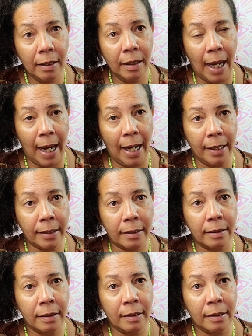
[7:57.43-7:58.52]
as
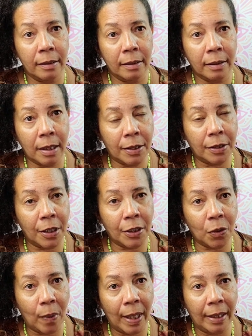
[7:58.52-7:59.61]
this is just the
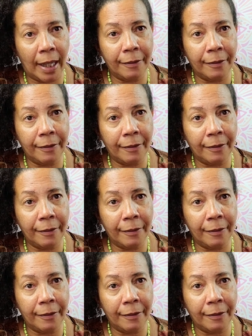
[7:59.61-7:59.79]
way life